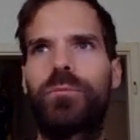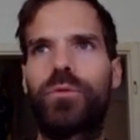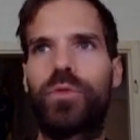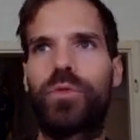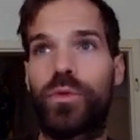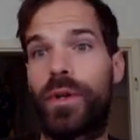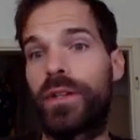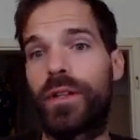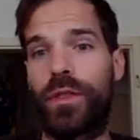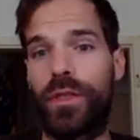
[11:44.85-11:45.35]

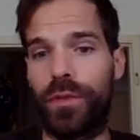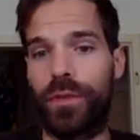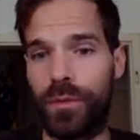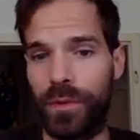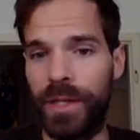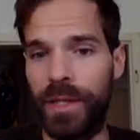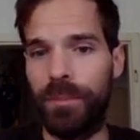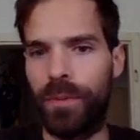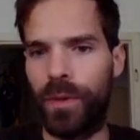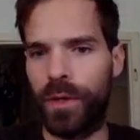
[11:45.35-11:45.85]

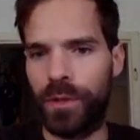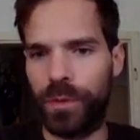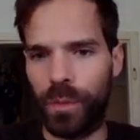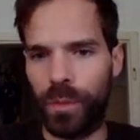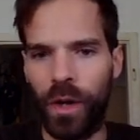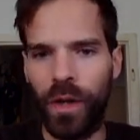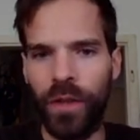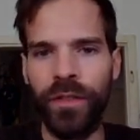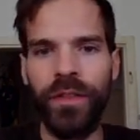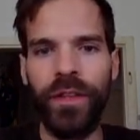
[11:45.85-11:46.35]

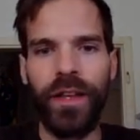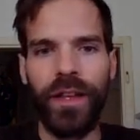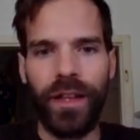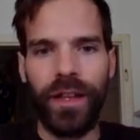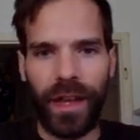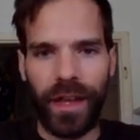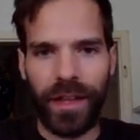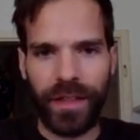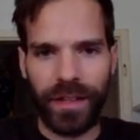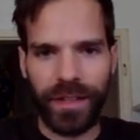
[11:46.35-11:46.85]
23.1
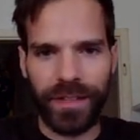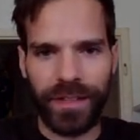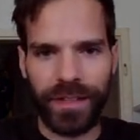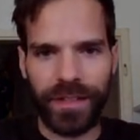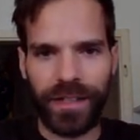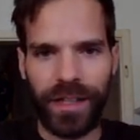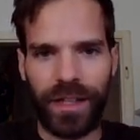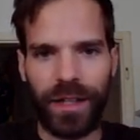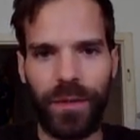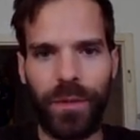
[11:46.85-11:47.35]
and that's
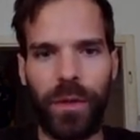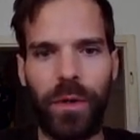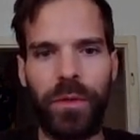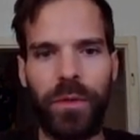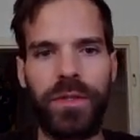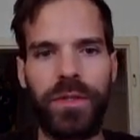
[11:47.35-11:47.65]
exactly what we